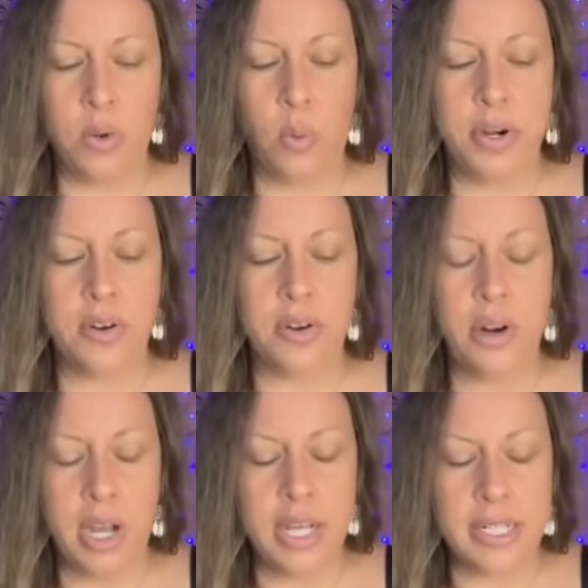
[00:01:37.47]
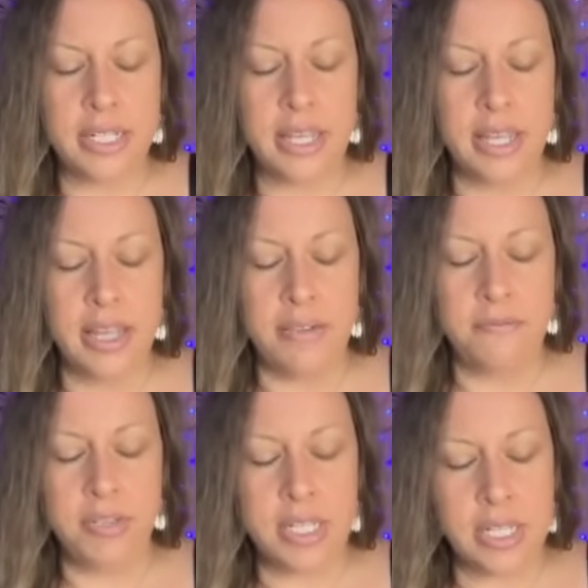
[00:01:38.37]
or you're not
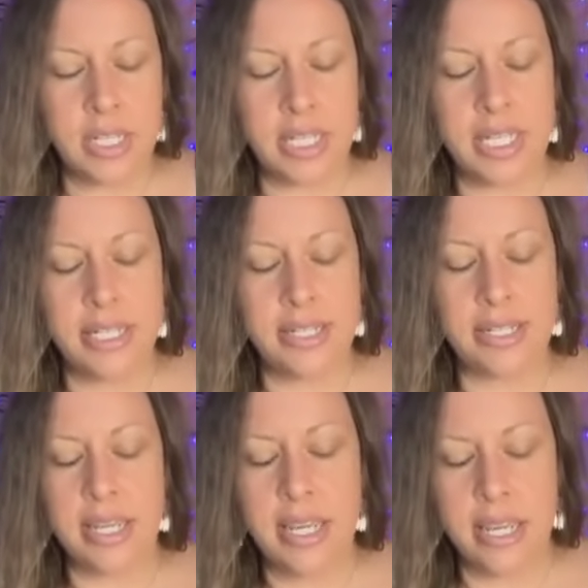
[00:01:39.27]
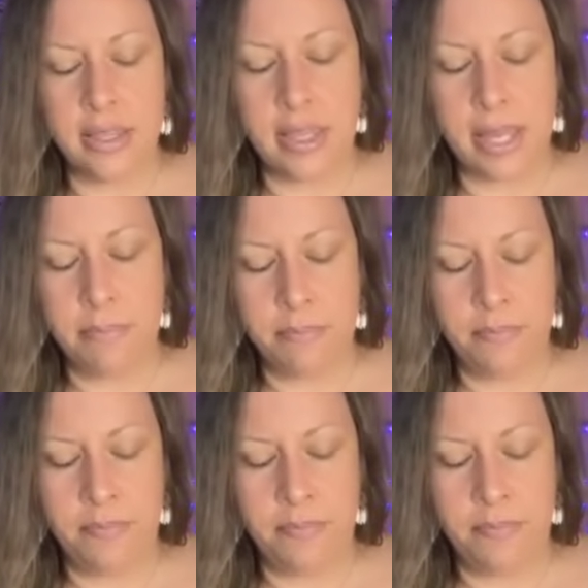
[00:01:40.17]
physically seeing them.